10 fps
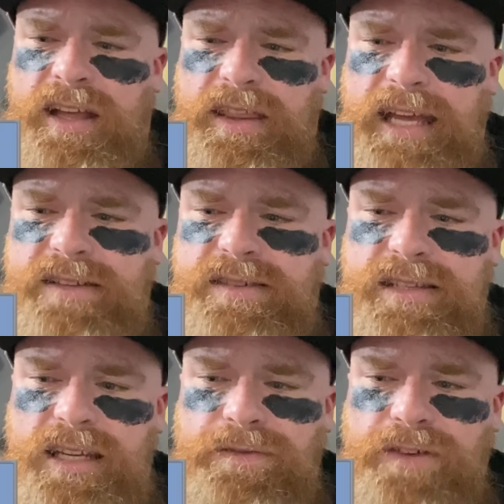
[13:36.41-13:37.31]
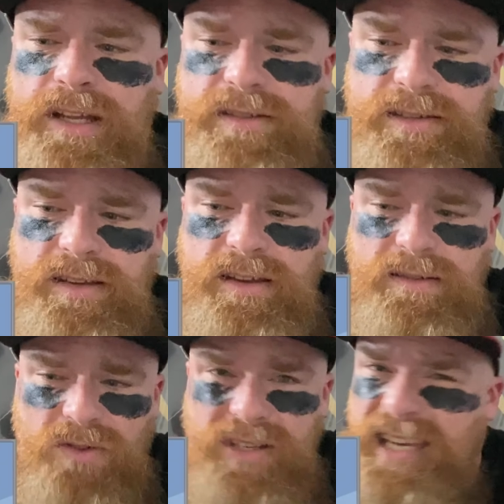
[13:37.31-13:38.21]
That's defense
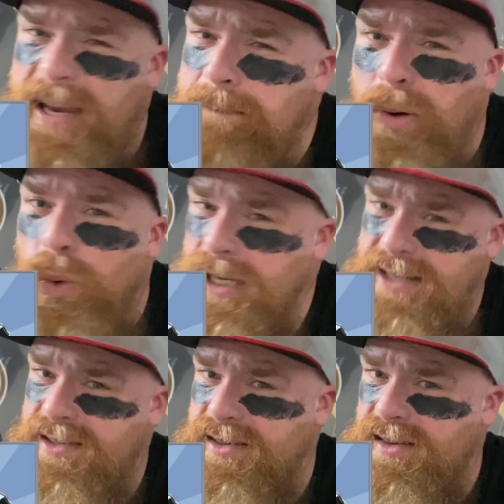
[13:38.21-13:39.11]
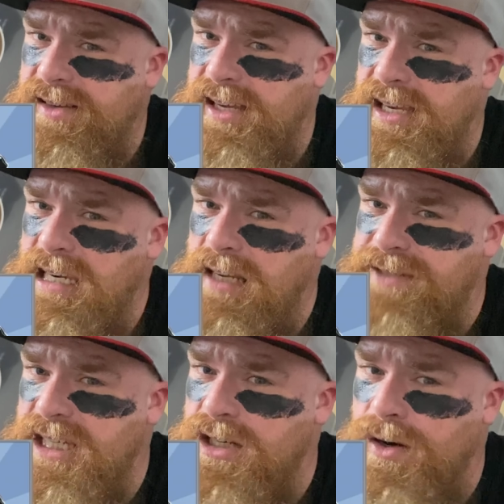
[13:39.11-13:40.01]
10 points in
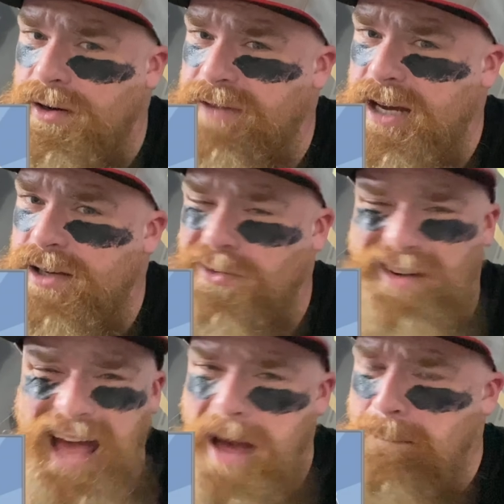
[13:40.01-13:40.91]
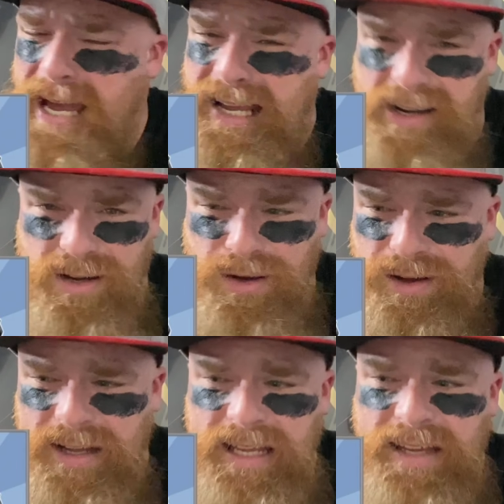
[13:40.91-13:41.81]
NFT card value. Not bad at all.